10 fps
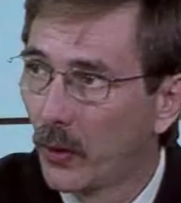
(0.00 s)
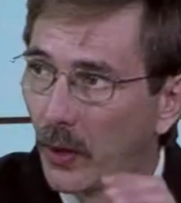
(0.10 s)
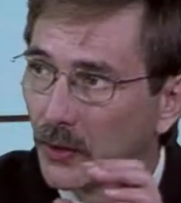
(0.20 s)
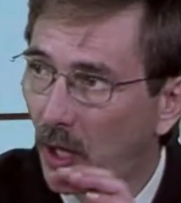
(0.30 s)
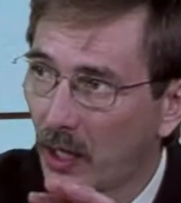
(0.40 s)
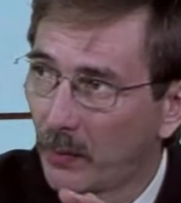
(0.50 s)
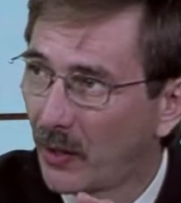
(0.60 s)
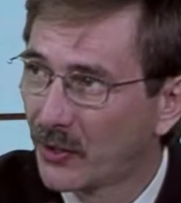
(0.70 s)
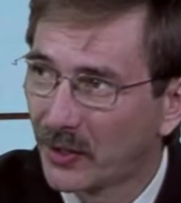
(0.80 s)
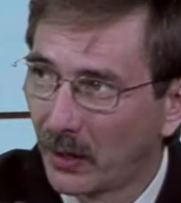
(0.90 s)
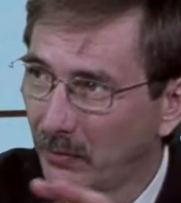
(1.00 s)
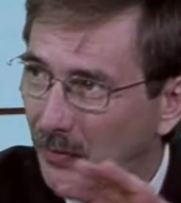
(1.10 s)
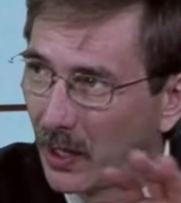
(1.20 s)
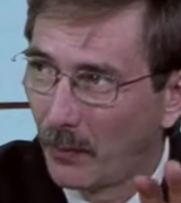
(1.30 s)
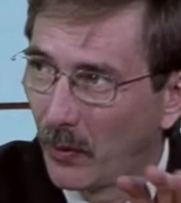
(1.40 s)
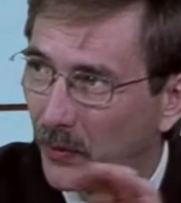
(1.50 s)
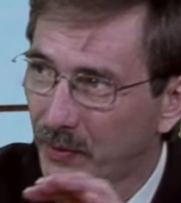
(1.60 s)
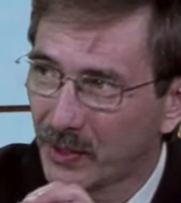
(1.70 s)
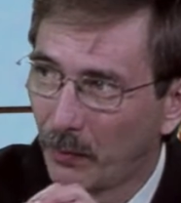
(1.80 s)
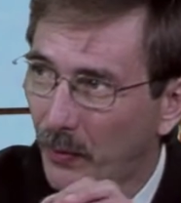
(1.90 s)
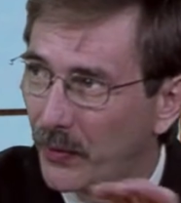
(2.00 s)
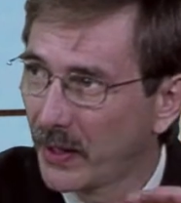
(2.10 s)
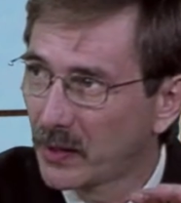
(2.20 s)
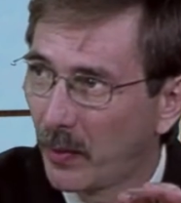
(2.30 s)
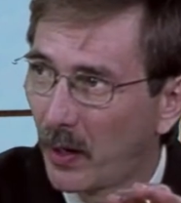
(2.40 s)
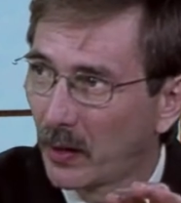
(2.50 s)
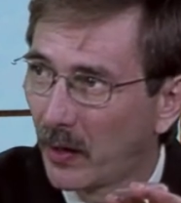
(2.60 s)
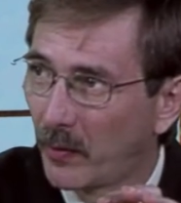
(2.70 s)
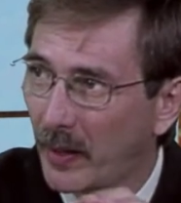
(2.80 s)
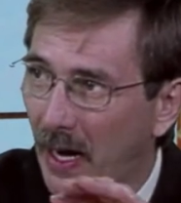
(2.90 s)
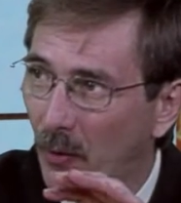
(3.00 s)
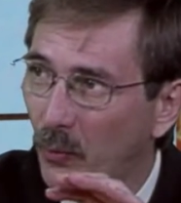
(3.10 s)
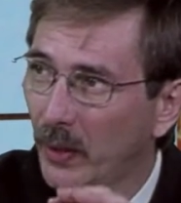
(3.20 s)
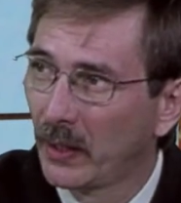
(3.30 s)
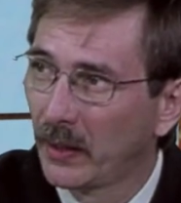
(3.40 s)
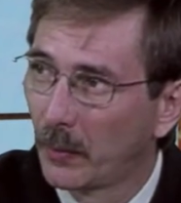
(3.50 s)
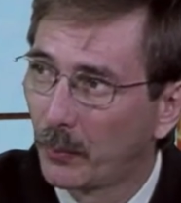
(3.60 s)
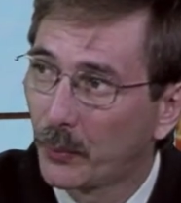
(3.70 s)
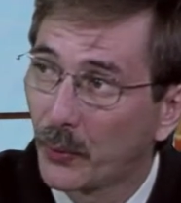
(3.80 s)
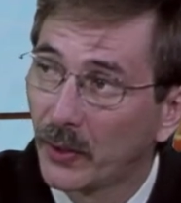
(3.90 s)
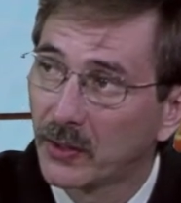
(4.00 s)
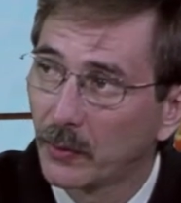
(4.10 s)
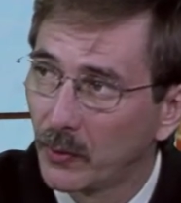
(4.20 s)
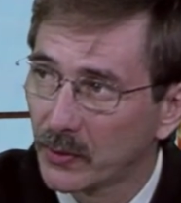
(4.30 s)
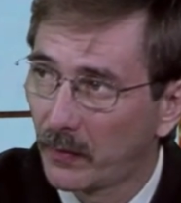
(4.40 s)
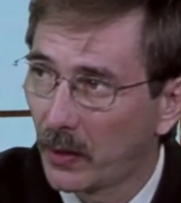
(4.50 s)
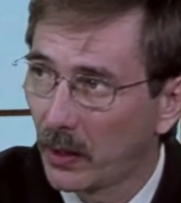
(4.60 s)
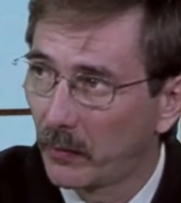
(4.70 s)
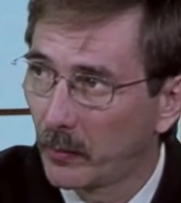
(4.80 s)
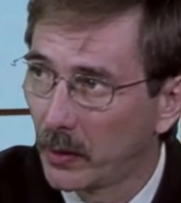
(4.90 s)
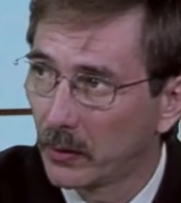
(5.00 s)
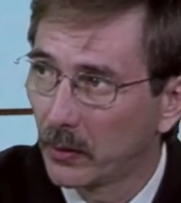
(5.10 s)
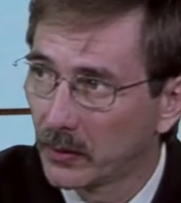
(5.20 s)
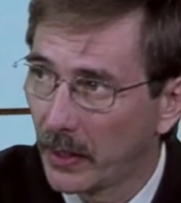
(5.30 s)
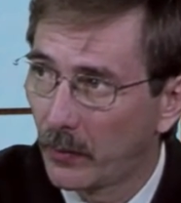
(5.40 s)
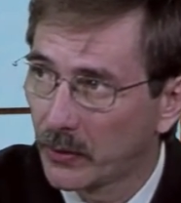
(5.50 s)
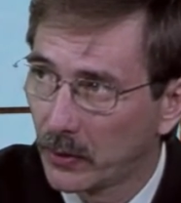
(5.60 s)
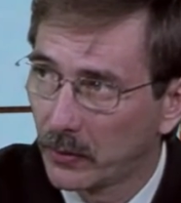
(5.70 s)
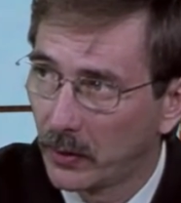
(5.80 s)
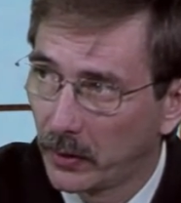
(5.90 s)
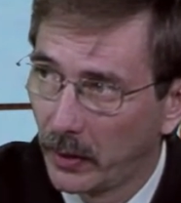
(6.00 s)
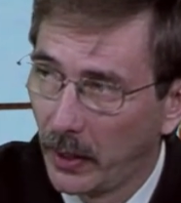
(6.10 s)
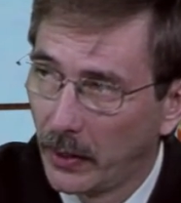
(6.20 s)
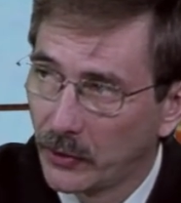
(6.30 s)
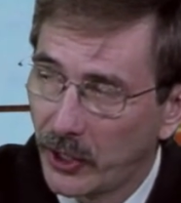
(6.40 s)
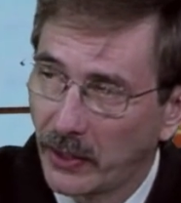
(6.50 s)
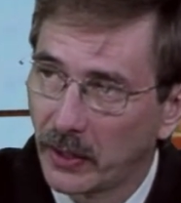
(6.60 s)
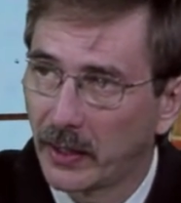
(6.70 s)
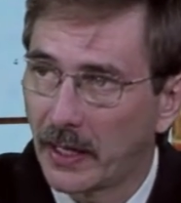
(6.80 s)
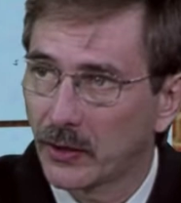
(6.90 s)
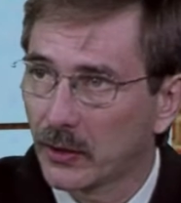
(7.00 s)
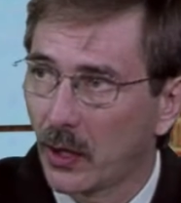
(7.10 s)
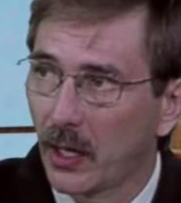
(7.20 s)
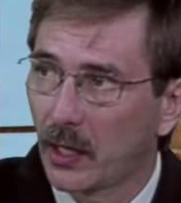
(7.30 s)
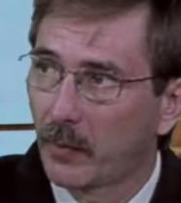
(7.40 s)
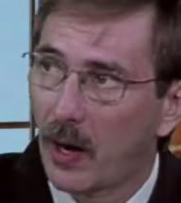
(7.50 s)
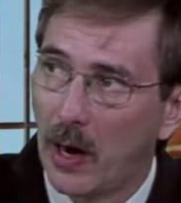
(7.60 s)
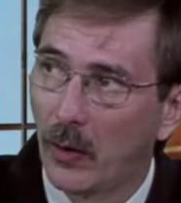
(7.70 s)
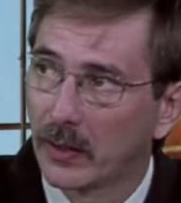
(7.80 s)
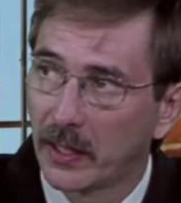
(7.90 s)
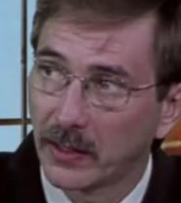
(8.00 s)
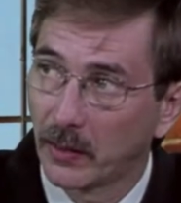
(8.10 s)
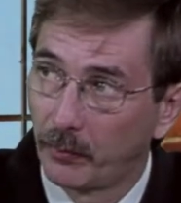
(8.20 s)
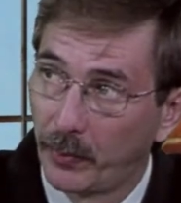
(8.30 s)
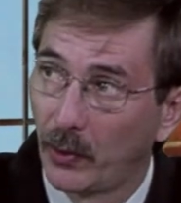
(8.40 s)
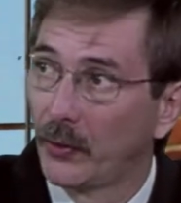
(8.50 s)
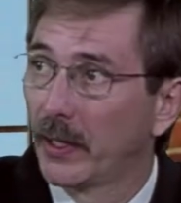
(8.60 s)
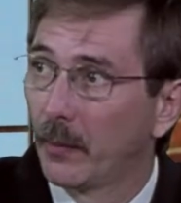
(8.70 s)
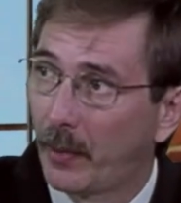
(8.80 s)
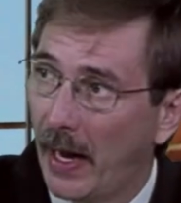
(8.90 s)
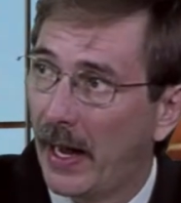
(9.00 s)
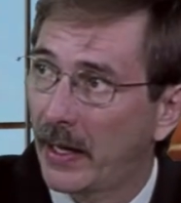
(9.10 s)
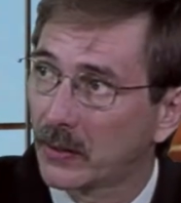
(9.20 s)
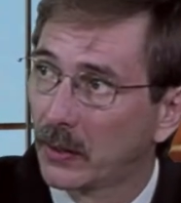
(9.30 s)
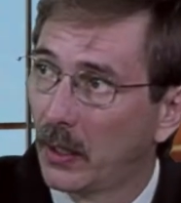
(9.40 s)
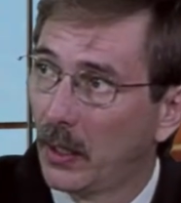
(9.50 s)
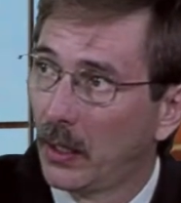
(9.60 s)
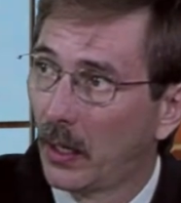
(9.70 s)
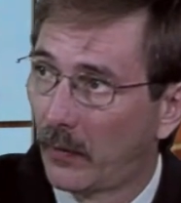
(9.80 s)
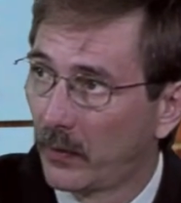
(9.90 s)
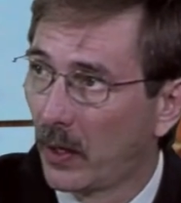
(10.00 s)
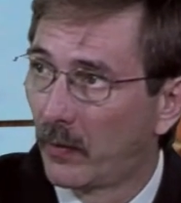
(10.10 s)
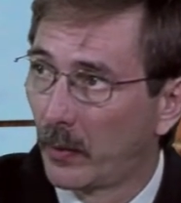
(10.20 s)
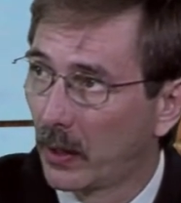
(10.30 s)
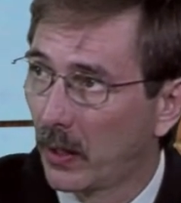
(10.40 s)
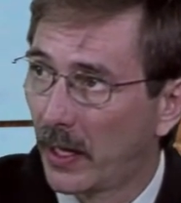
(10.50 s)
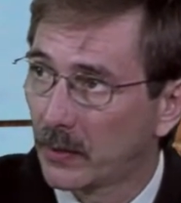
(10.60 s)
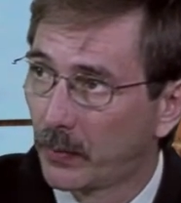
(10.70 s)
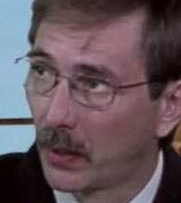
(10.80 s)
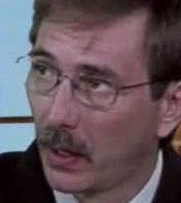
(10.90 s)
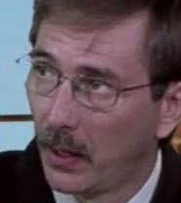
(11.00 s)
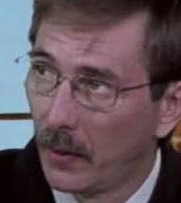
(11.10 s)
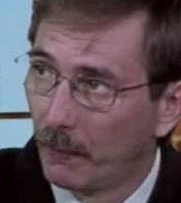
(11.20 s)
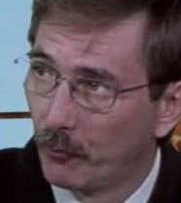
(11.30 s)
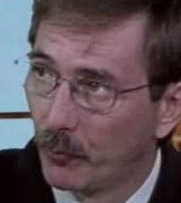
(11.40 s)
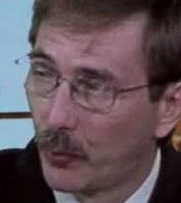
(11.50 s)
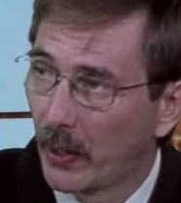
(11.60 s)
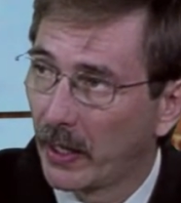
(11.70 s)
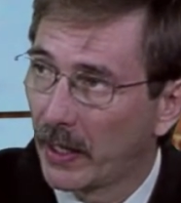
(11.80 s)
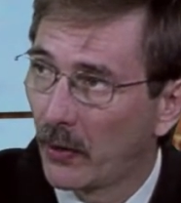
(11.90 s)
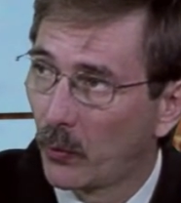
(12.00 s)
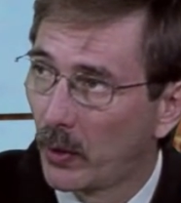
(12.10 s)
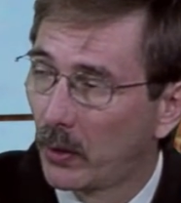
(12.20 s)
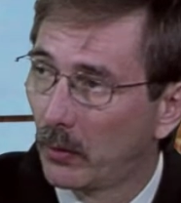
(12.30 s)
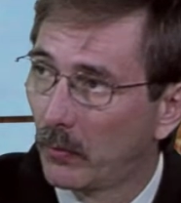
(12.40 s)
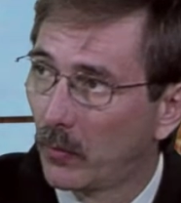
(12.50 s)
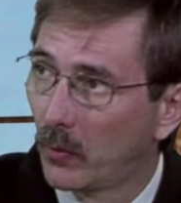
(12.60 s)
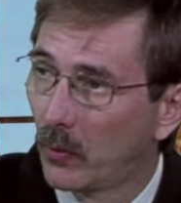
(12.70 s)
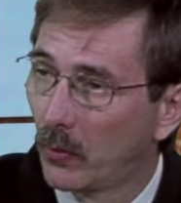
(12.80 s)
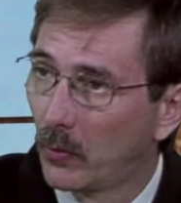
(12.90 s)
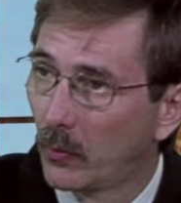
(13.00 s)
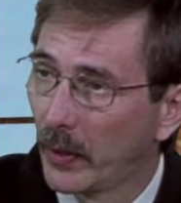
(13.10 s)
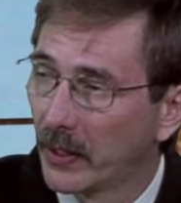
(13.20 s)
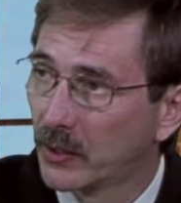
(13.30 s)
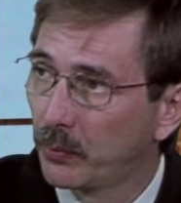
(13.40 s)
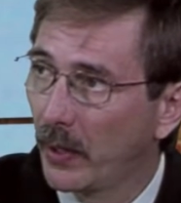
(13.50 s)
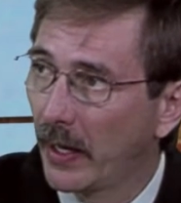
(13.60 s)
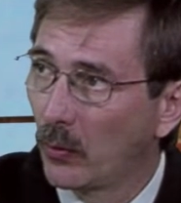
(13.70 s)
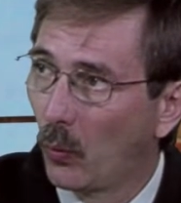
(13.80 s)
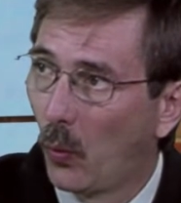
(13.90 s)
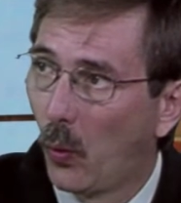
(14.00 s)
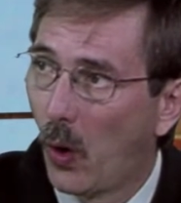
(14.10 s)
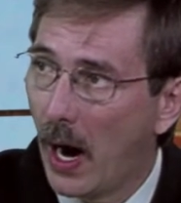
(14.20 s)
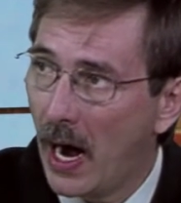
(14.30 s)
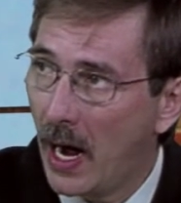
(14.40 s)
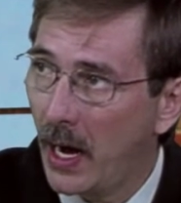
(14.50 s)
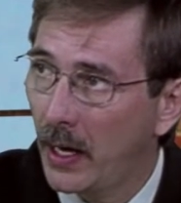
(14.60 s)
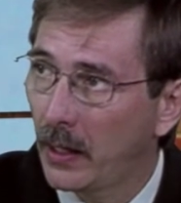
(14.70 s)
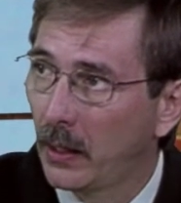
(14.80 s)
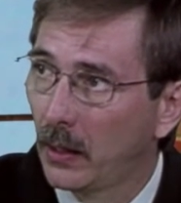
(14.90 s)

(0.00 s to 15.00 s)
only talking about just a couple simple things about our government, not really the principles of our government, though. Is that what you're changing it? Not just talking about how it takes a bill to get passed of government class, but bring it down to where we explain why